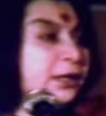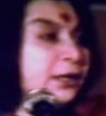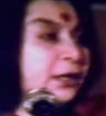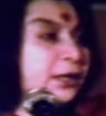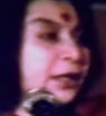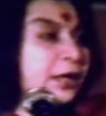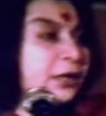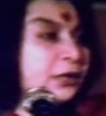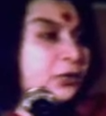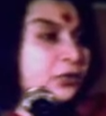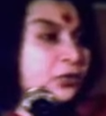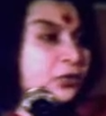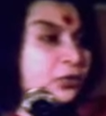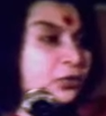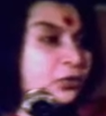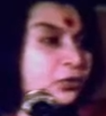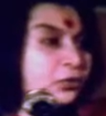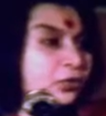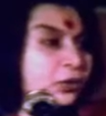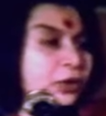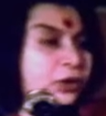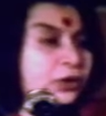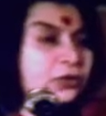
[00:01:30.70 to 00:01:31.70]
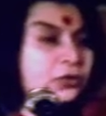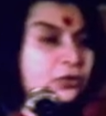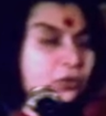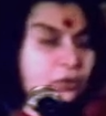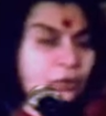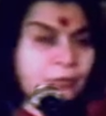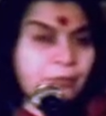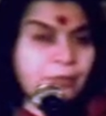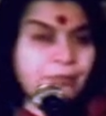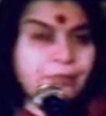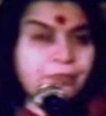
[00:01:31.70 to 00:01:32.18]
in doing
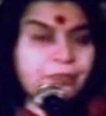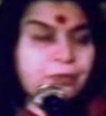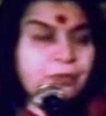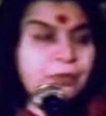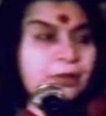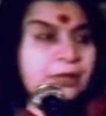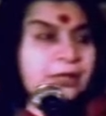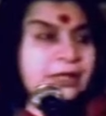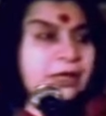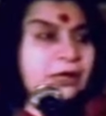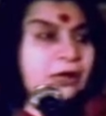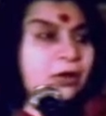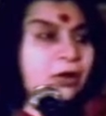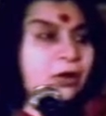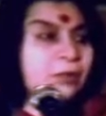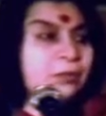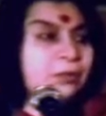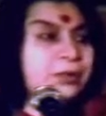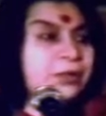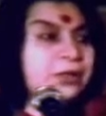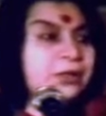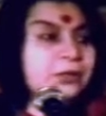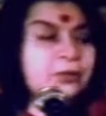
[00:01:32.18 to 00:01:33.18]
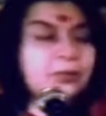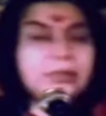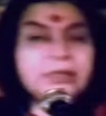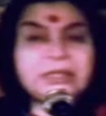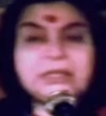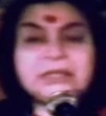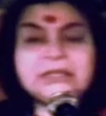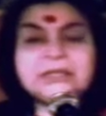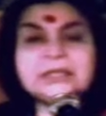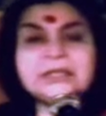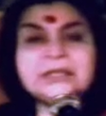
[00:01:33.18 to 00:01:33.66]
so, when they compete
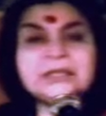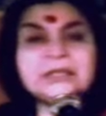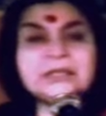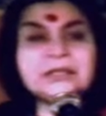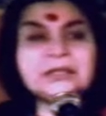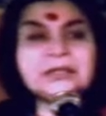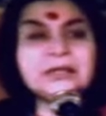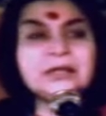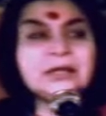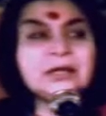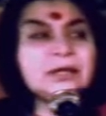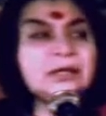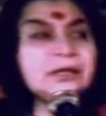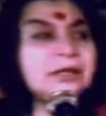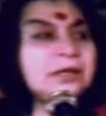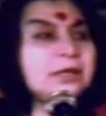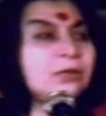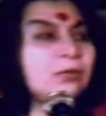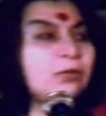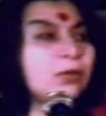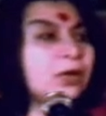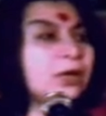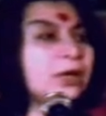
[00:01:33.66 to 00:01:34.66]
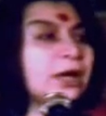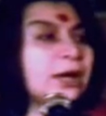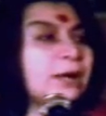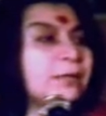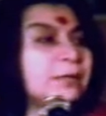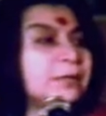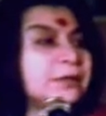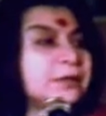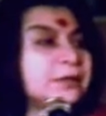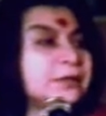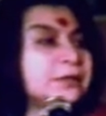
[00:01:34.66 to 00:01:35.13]
with each other, then what
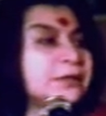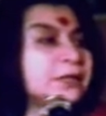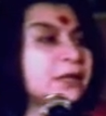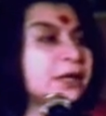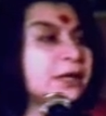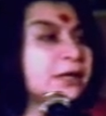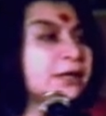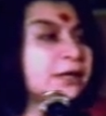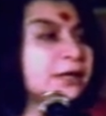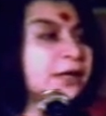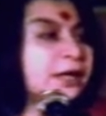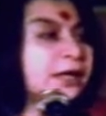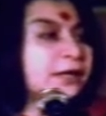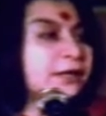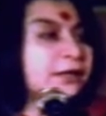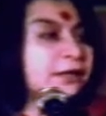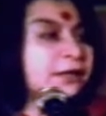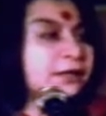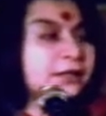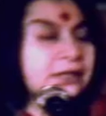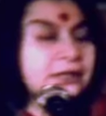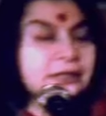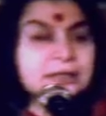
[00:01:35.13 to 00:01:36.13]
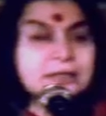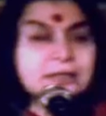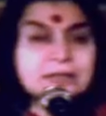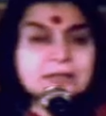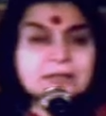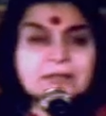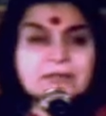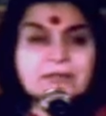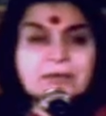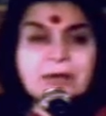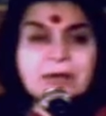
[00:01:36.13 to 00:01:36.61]
happens? That
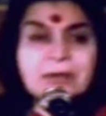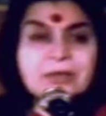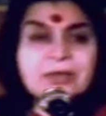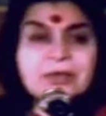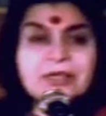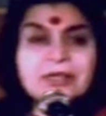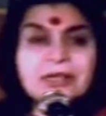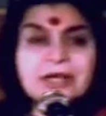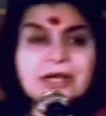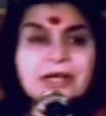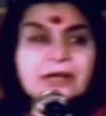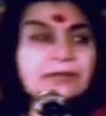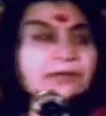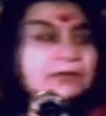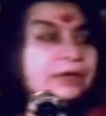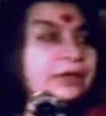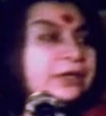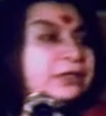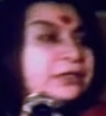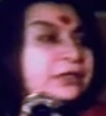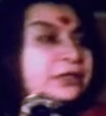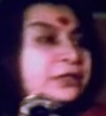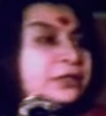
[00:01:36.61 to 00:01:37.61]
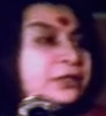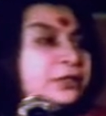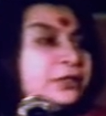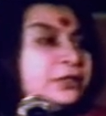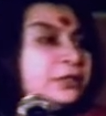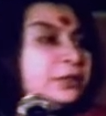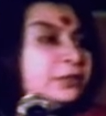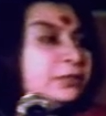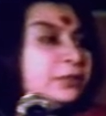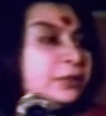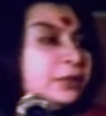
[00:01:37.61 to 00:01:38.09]
this family life gets
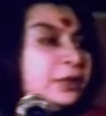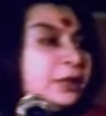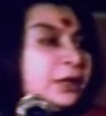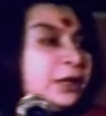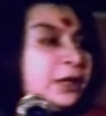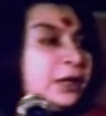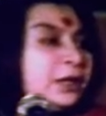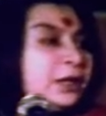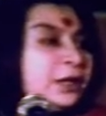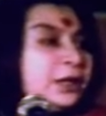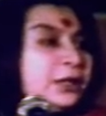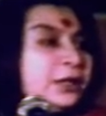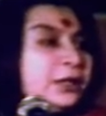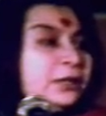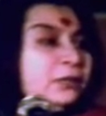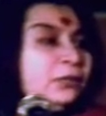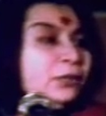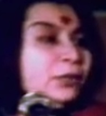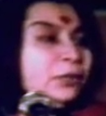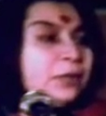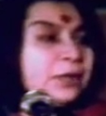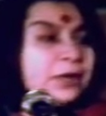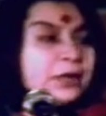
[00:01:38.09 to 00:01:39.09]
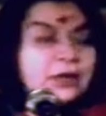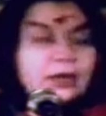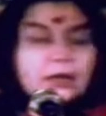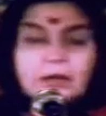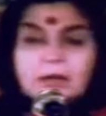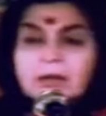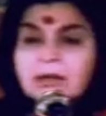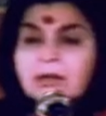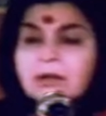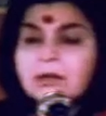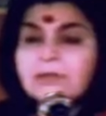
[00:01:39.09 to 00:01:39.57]
disturbed. The
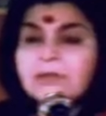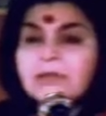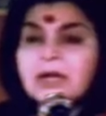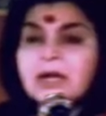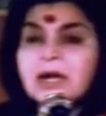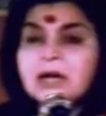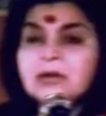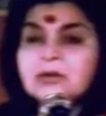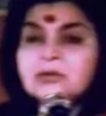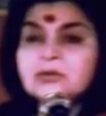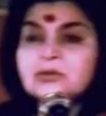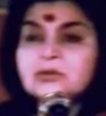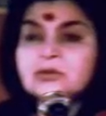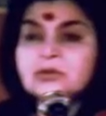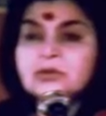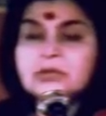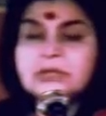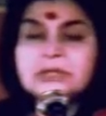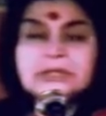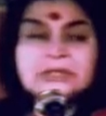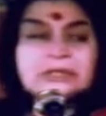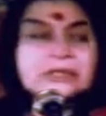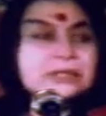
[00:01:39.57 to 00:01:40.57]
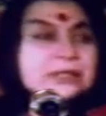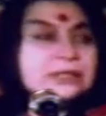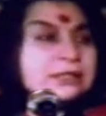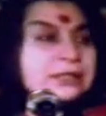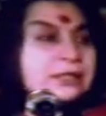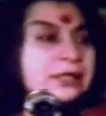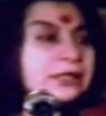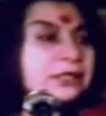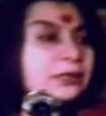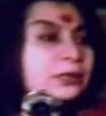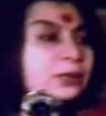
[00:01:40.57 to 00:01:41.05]
woman of the household is
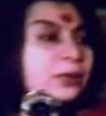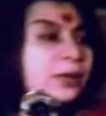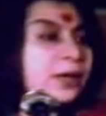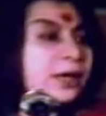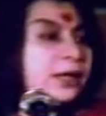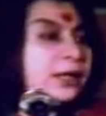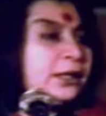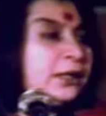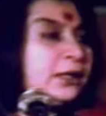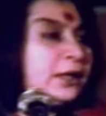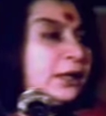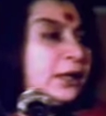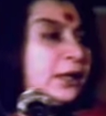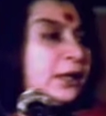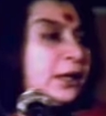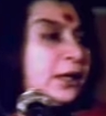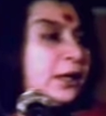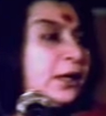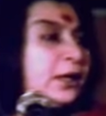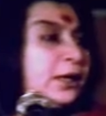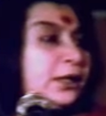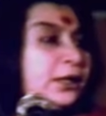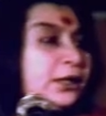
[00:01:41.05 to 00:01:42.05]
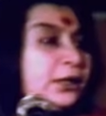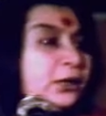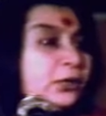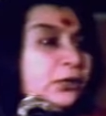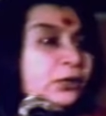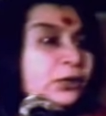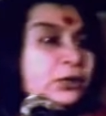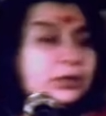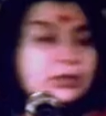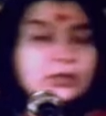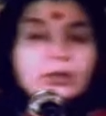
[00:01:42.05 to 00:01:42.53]
dissatisfied, her
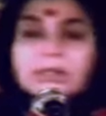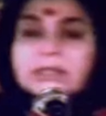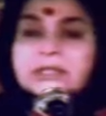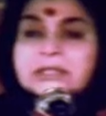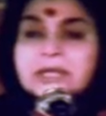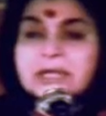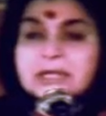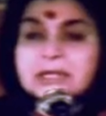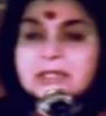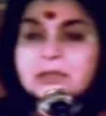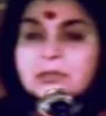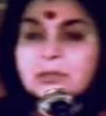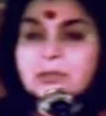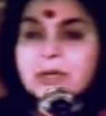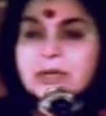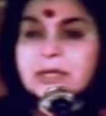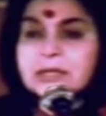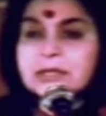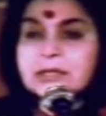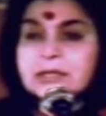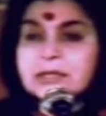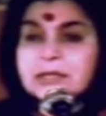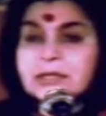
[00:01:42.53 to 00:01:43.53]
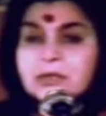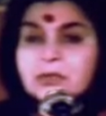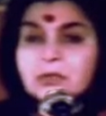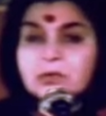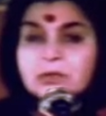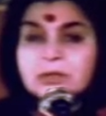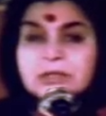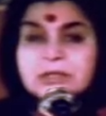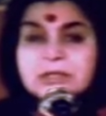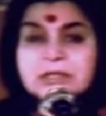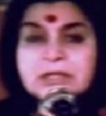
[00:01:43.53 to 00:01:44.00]
ego is not satisfied. In
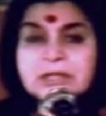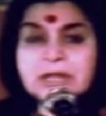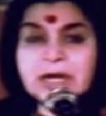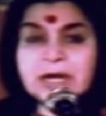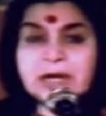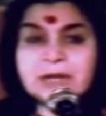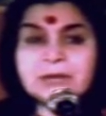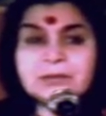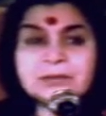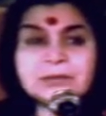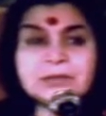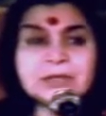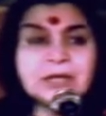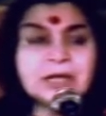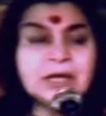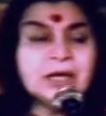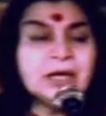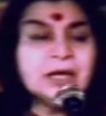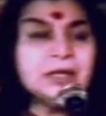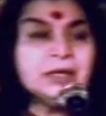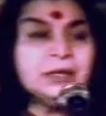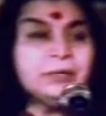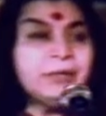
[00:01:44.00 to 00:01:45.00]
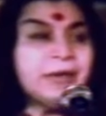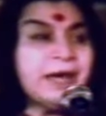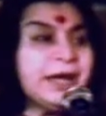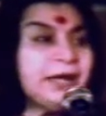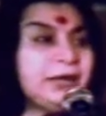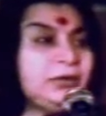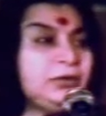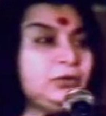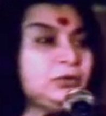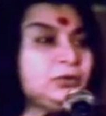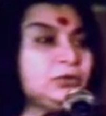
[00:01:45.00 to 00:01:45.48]
olden times, the
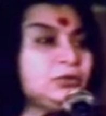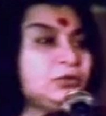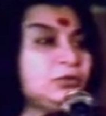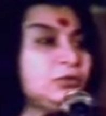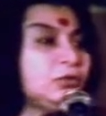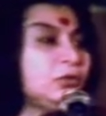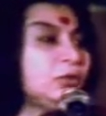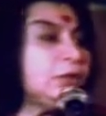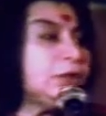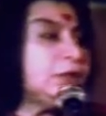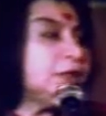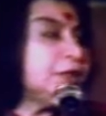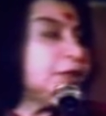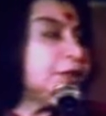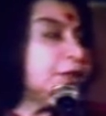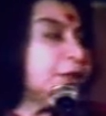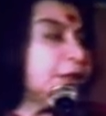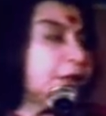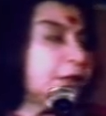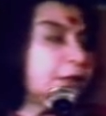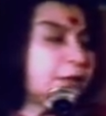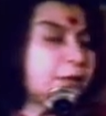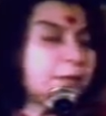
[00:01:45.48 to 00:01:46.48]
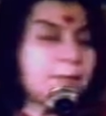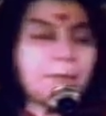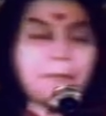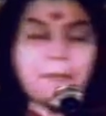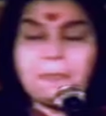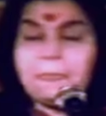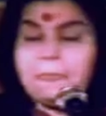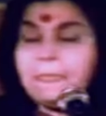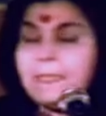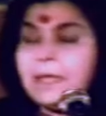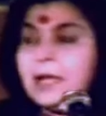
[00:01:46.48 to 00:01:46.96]
man used to go in the jungle
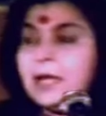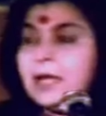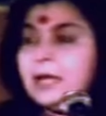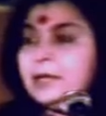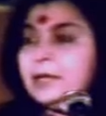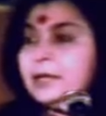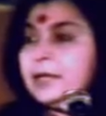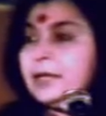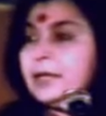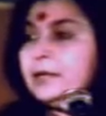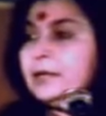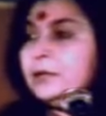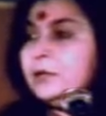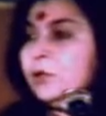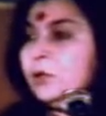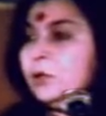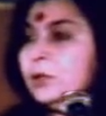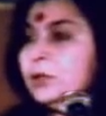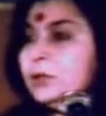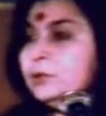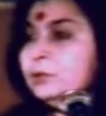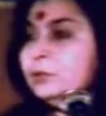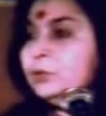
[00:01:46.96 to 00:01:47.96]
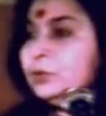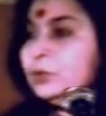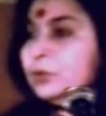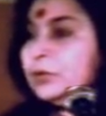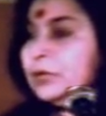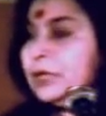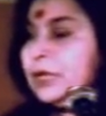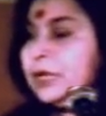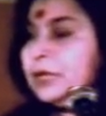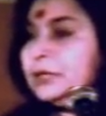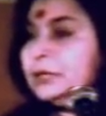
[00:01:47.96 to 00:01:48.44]
and get all the
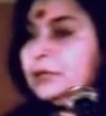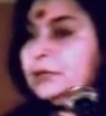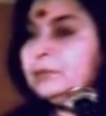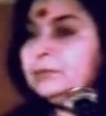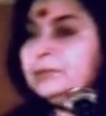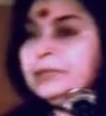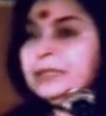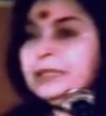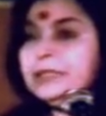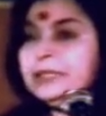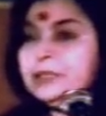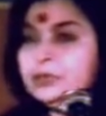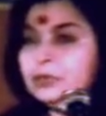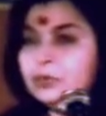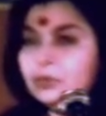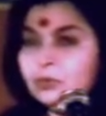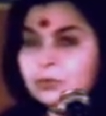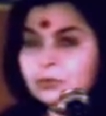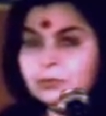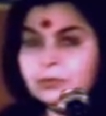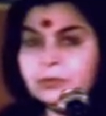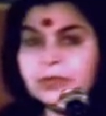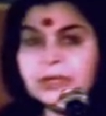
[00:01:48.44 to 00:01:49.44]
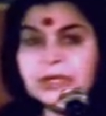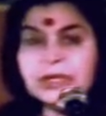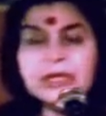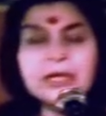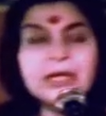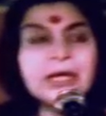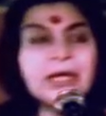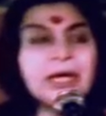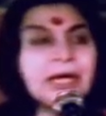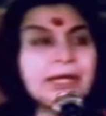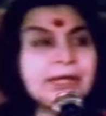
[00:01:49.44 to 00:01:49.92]
wood cut, bring it home,
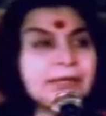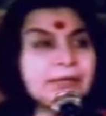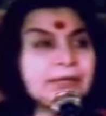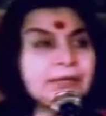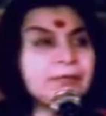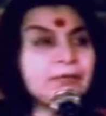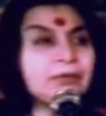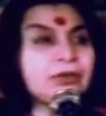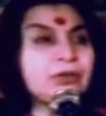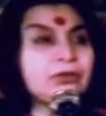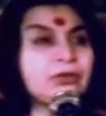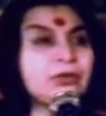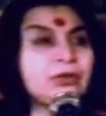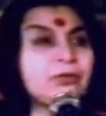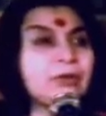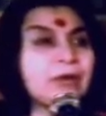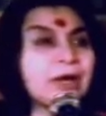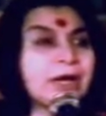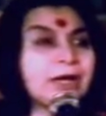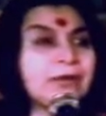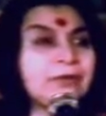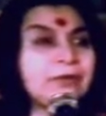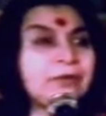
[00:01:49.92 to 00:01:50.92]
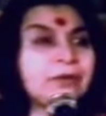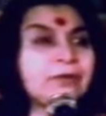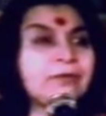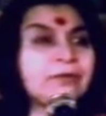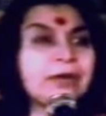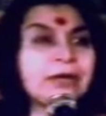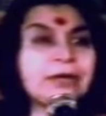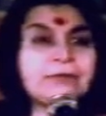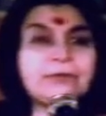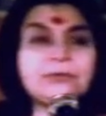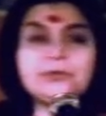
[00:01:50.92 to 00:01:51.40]
and give it to the wife,
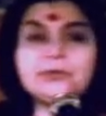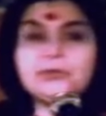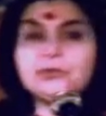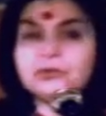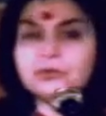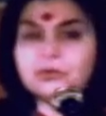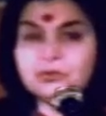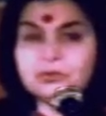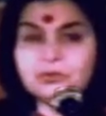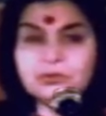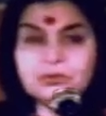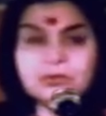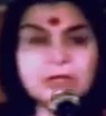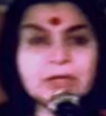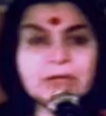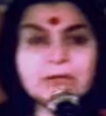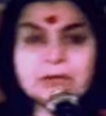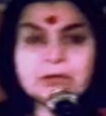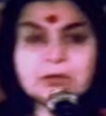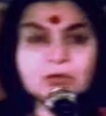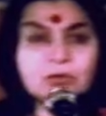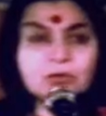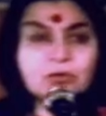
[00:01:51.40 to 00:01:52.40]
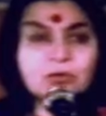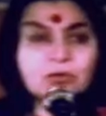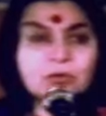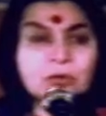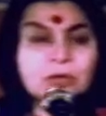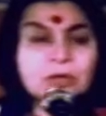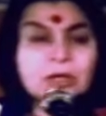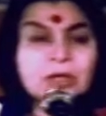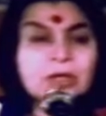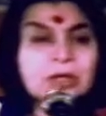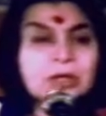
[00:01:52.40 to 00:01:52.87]
and wife used to cook. There was
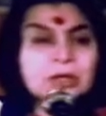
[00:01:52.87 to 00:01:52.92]
no